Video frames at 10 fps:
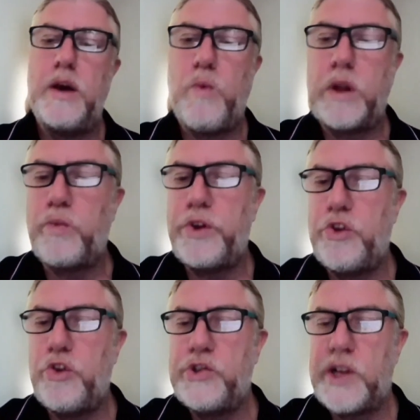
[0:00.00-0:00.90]
What we
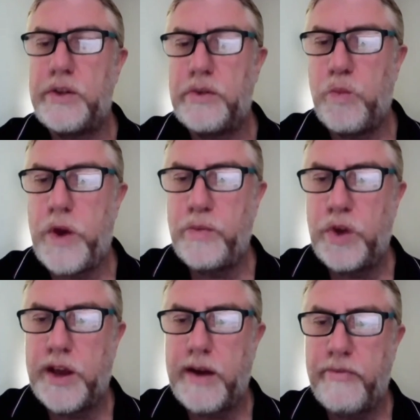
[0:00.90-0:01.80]
know is that when
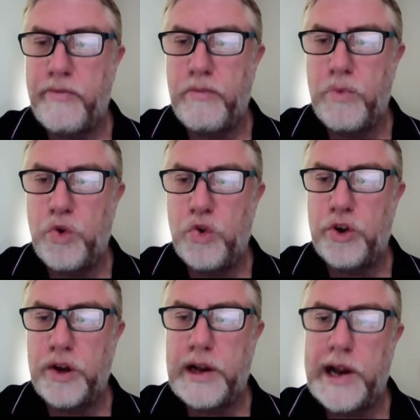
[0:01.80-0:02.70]
we have
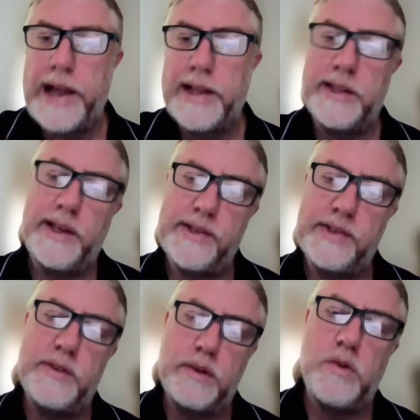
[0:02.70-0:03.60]
more
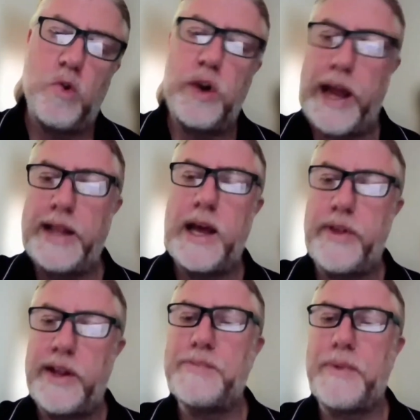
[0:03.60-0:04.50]
lightnings or any
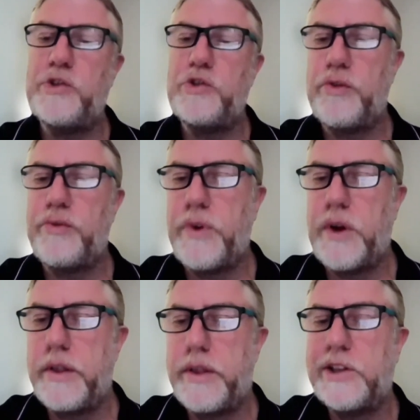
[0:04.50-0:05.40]
other expressions of
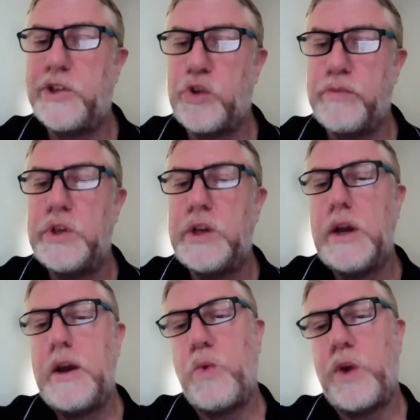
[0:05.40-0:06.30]
thunderstorms,
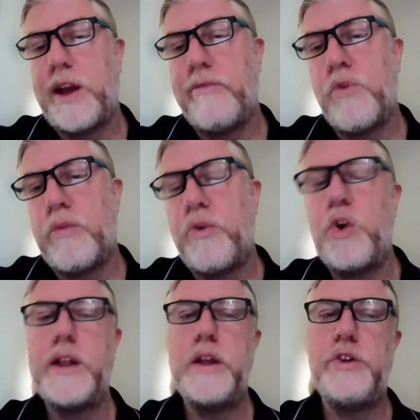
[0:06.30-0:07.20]
we have more
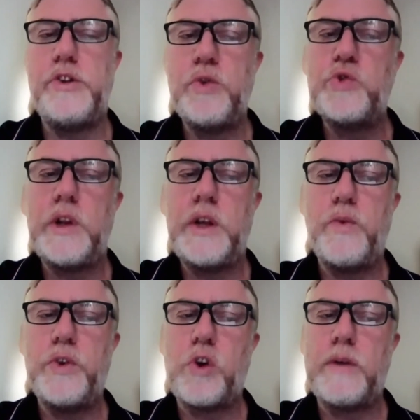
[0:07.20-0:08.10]
pollen. Usually
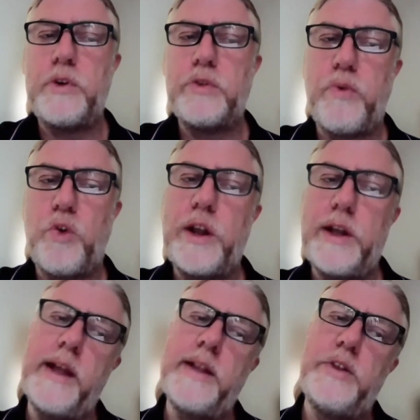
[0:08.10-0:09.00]
we talk about
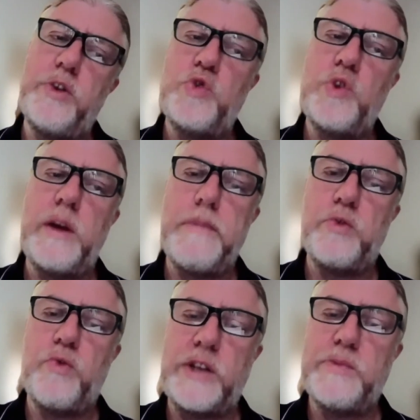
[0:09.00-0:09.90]
pollen and usually
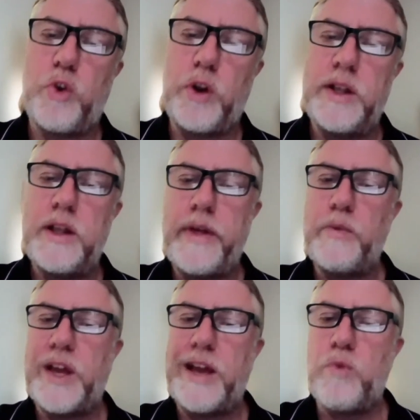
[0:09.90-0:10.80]
about grass pollen,
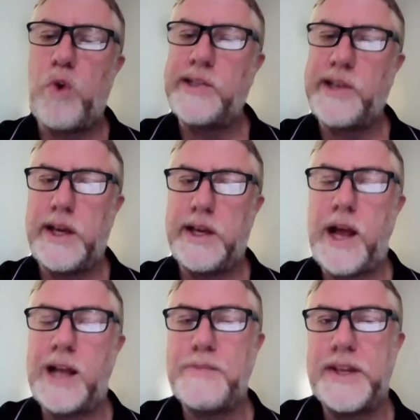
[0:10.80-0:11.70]
then we have more
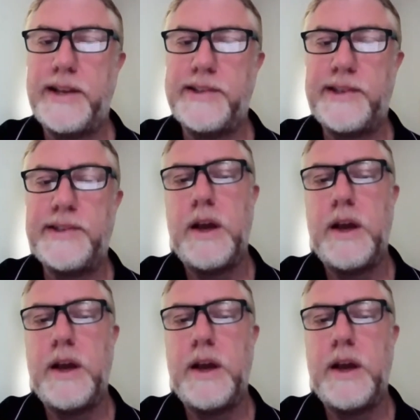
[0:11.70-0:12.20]
asthma cases.